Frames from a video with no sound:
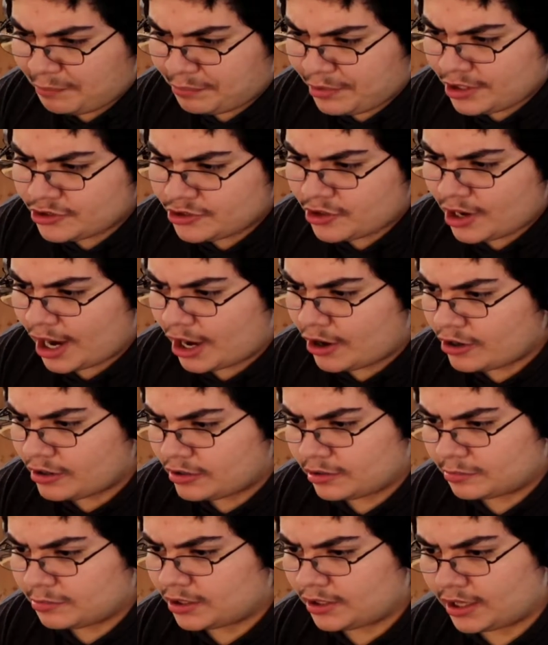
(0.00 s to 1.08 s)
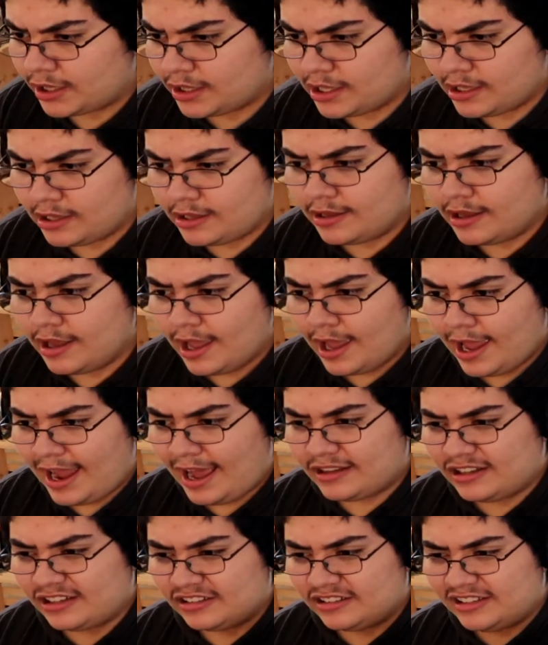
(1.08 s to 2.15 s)
I'm pretty sure I heard something like he
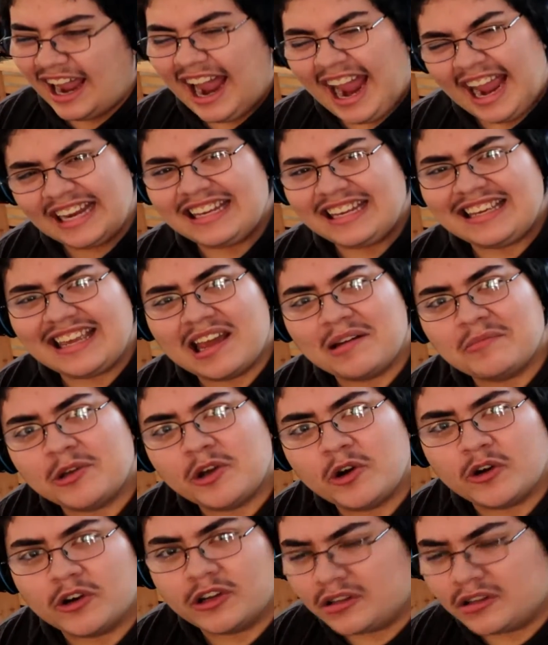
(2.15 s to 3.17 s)
has a tiny cameo,